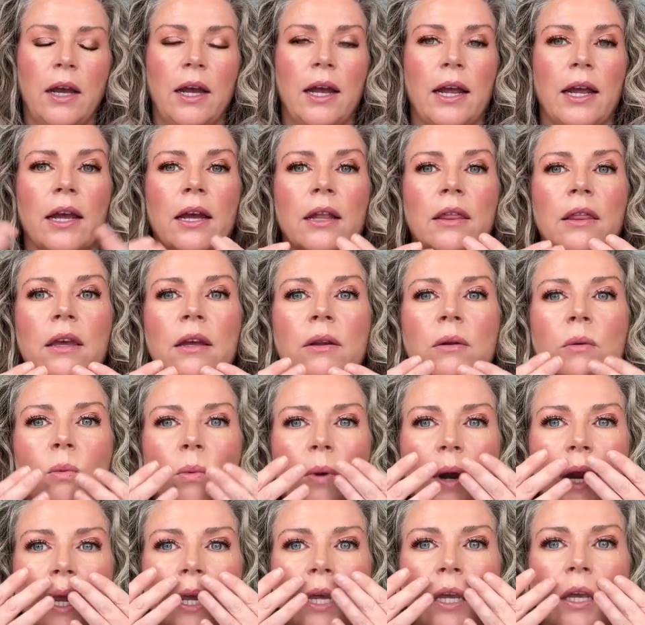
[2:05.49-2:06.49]
And then
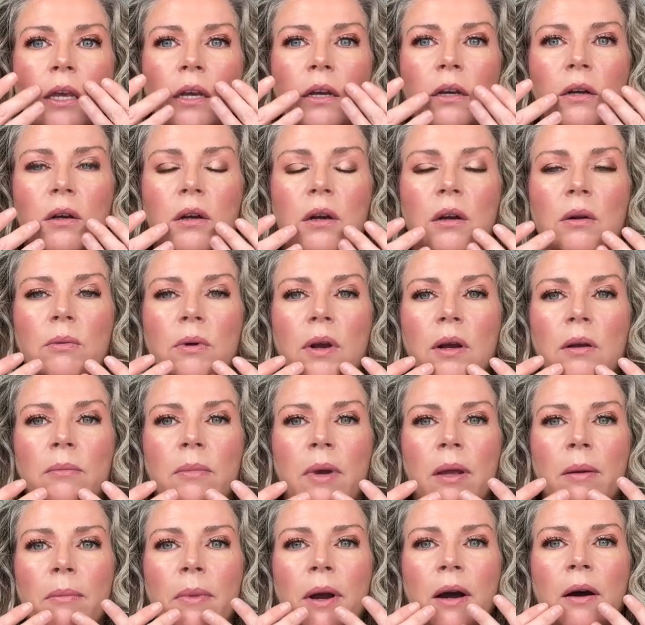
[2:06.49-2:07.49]
right here around
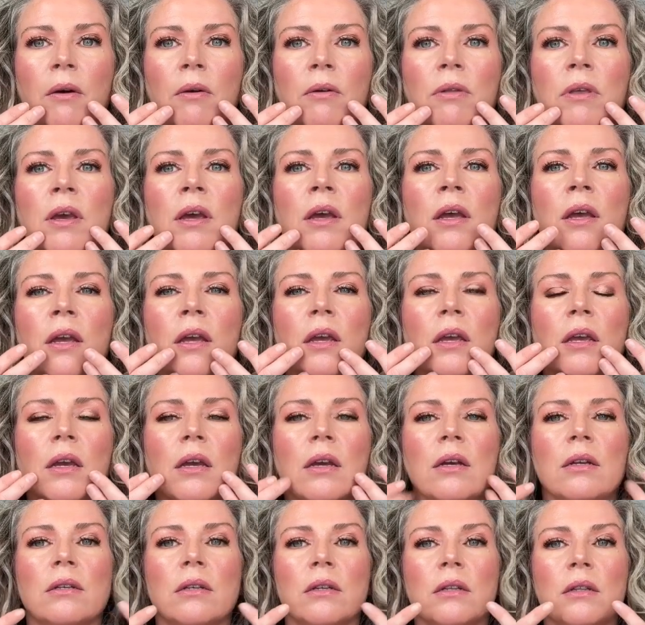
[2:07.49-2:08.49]
my mouth
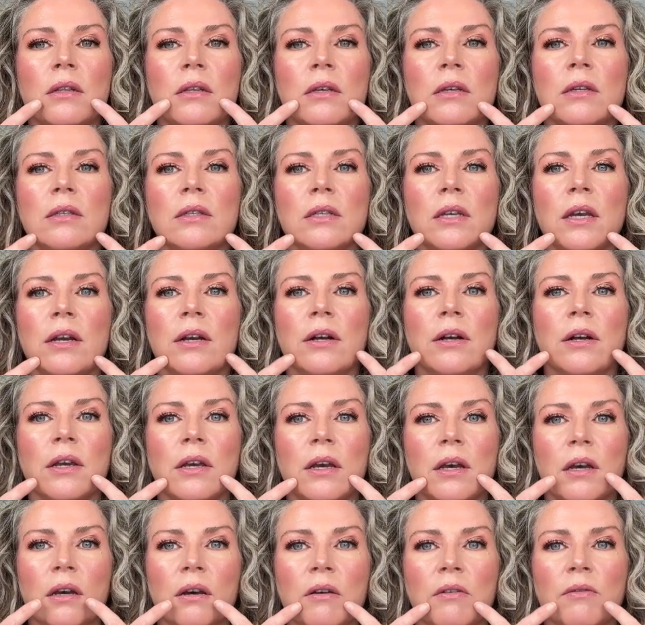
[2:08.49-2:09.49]
and this
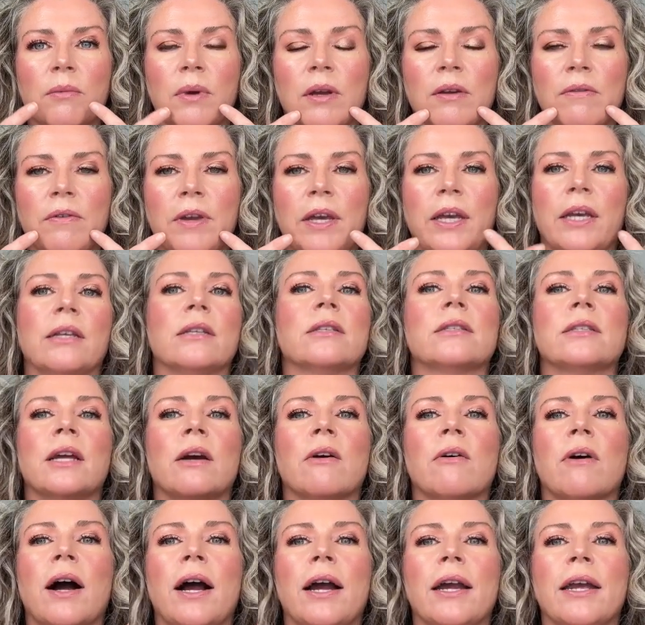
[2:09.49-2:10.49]
area of my face.
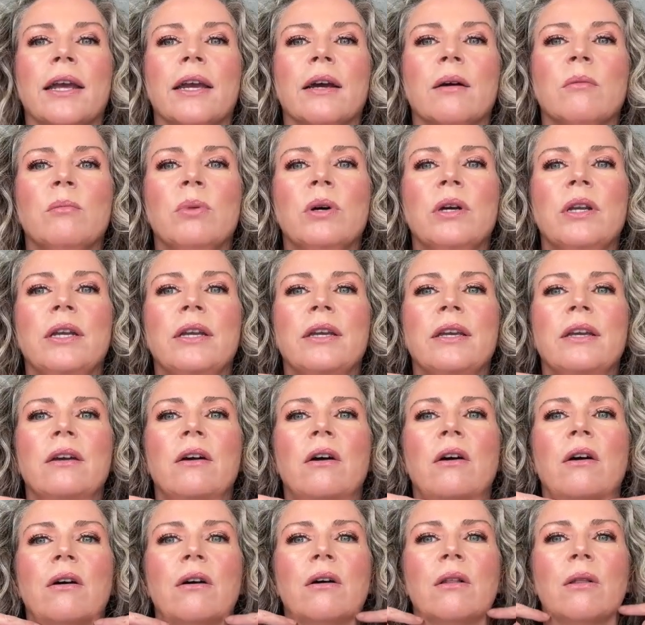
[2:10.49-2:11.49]
Now, I am putting it
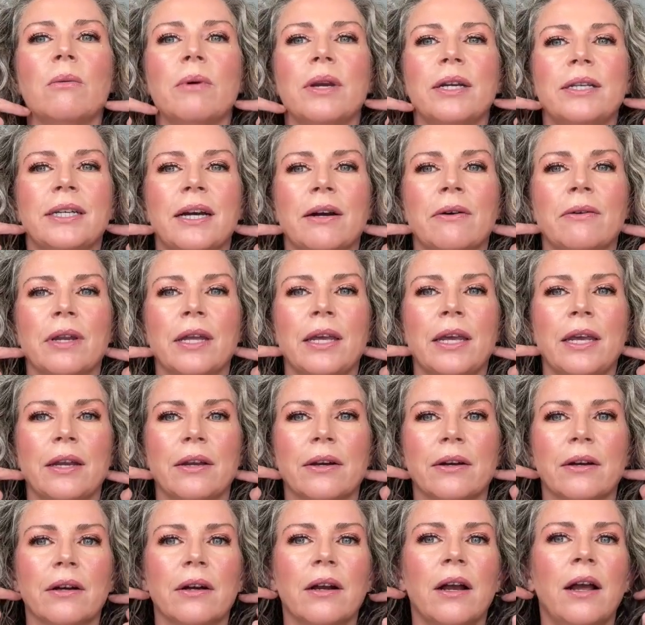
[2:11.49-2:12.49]
all the way down
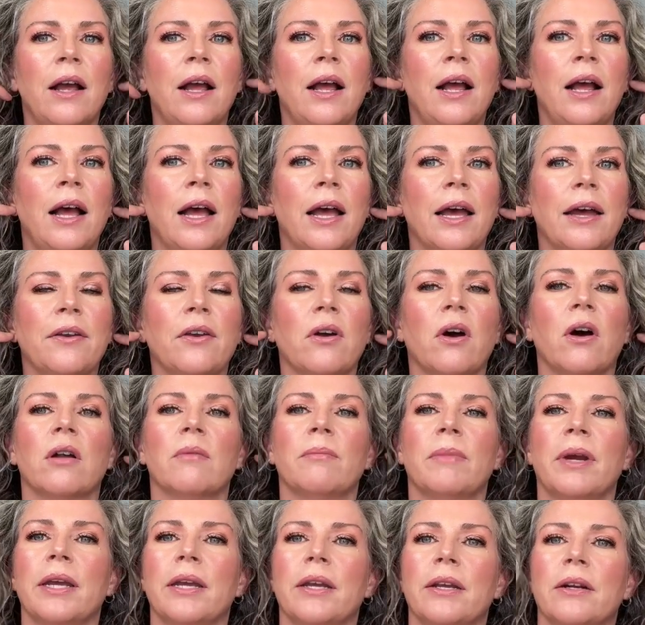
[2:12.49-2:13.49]
here and on
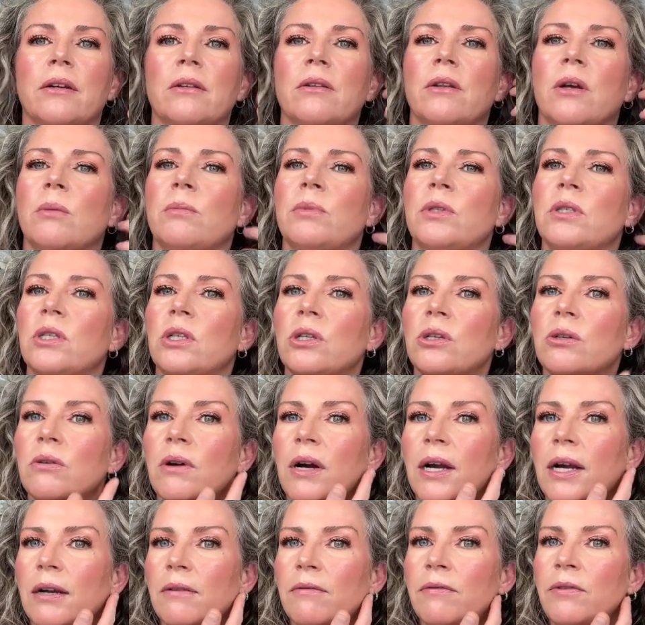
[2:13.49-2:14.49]
my earlobes too.
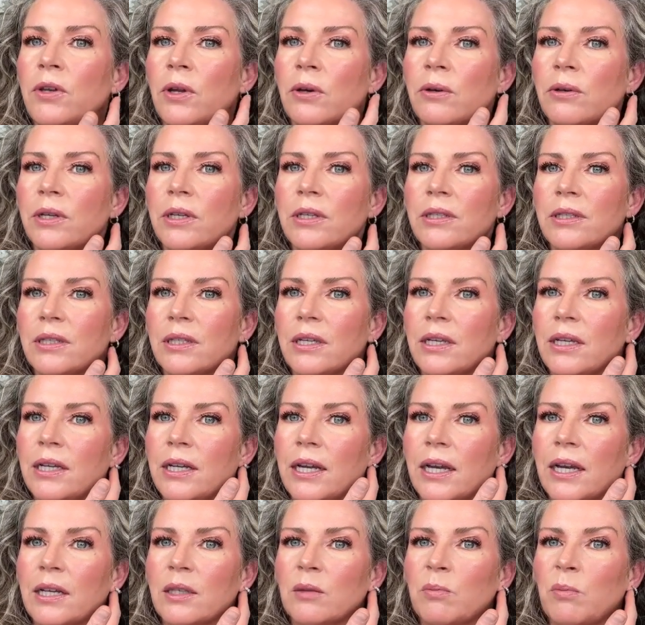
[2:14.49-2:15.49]
I have noticed it
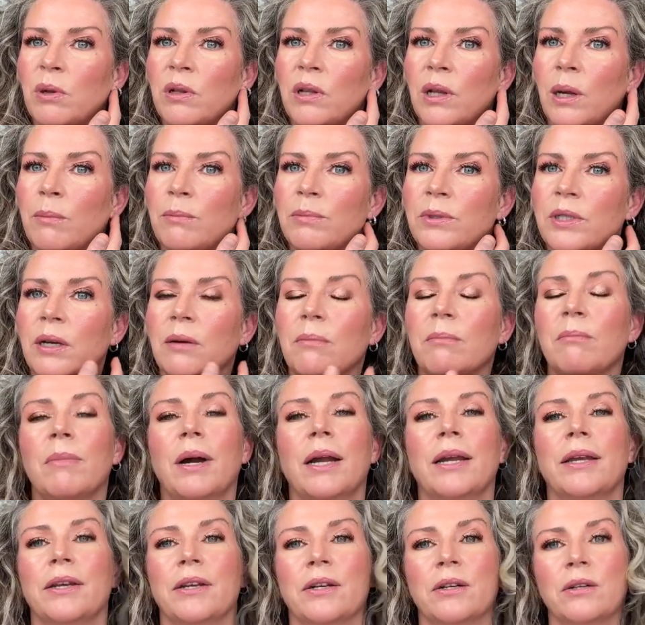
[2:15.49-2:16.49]
has plumped up
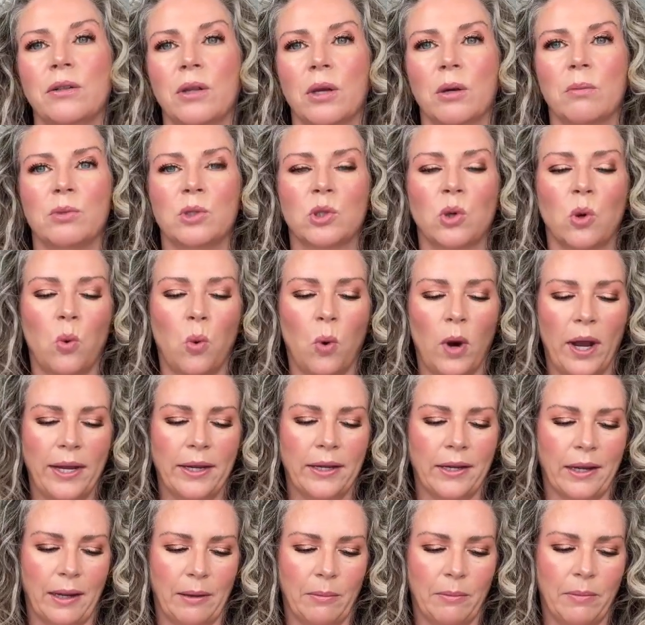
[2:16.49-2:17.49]
my earlobes quite
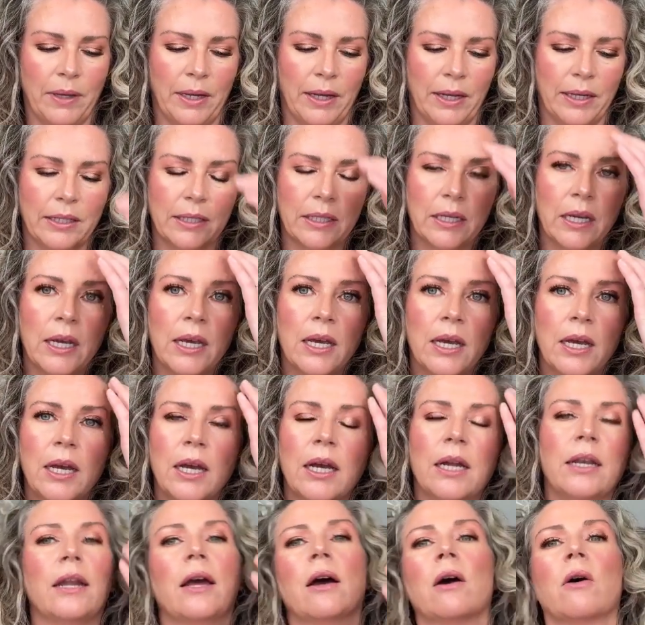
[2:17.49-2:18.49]
a bit.
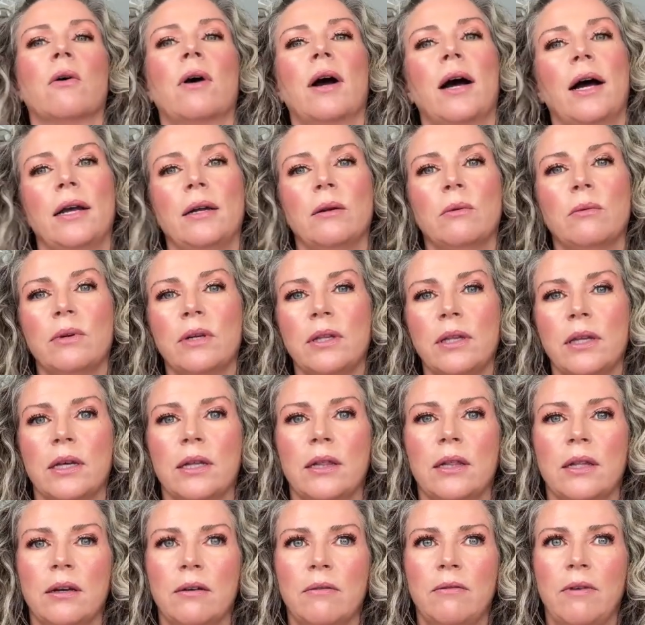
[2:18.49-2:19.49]
Now, I really
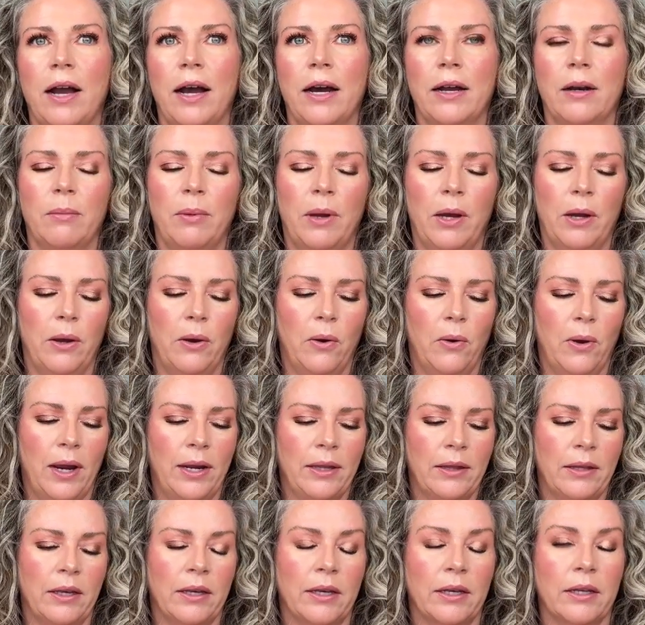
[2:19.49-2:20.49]
love Adipeau. I
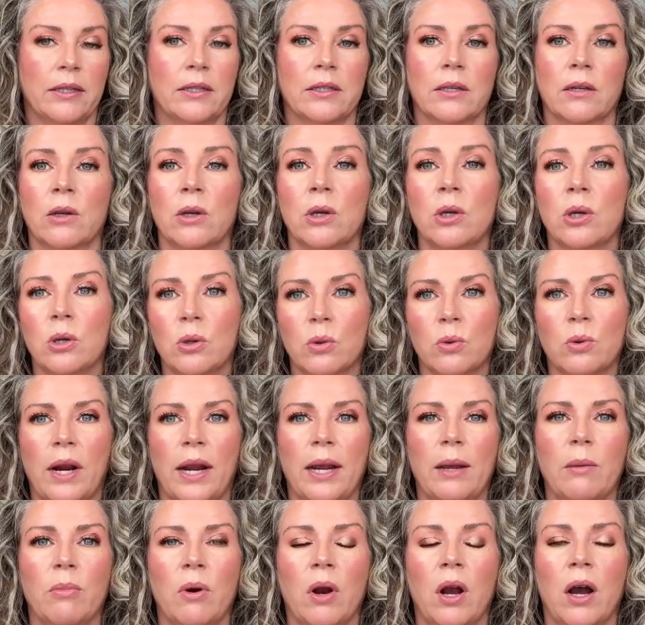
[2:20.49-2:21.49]
think it's a
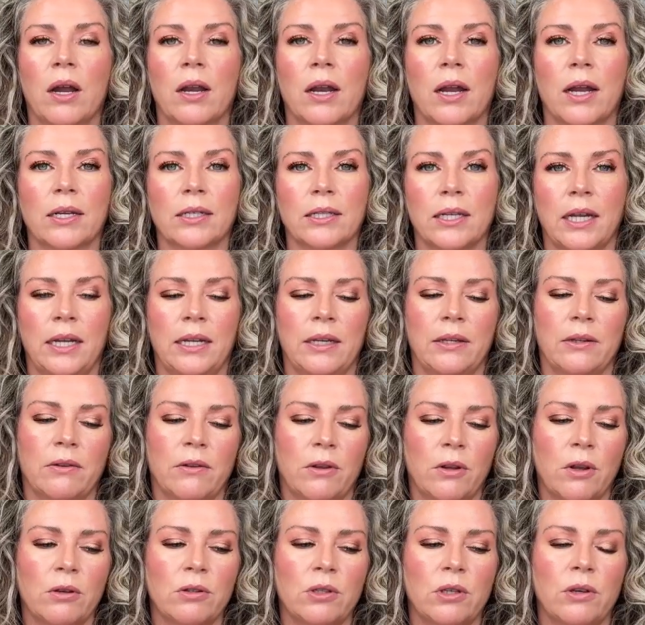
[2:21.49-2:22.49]
great product. And
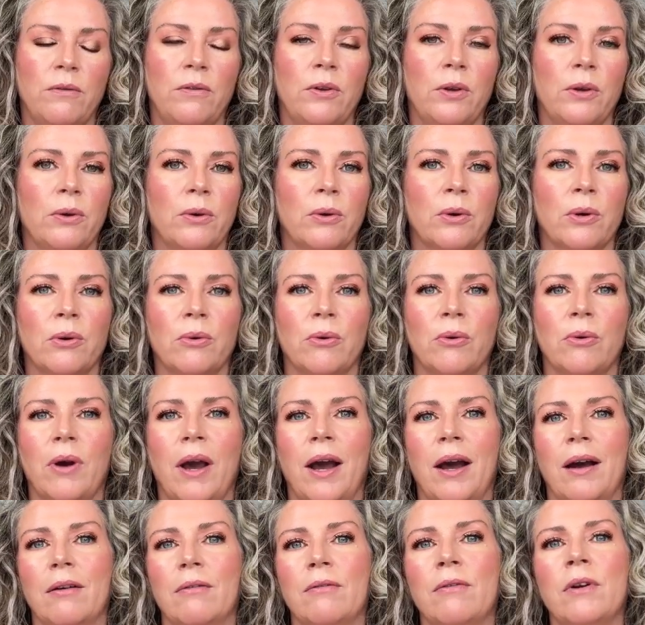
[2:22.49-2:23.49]
those of you who
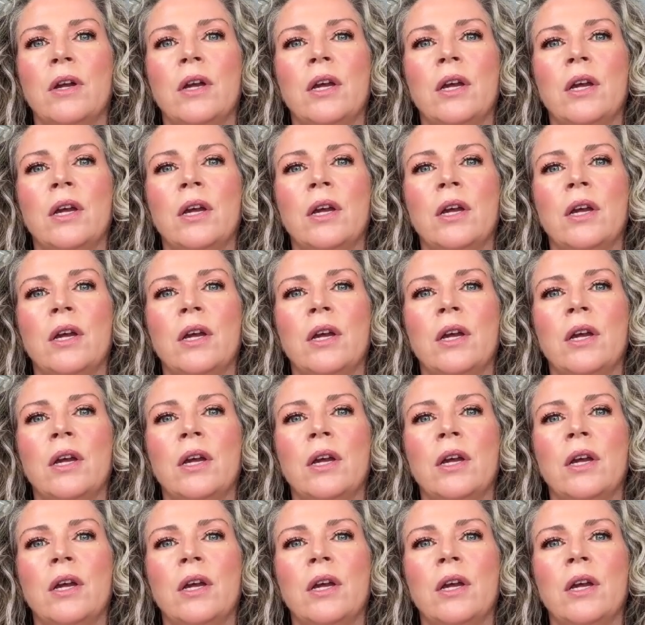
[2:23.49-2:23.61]
have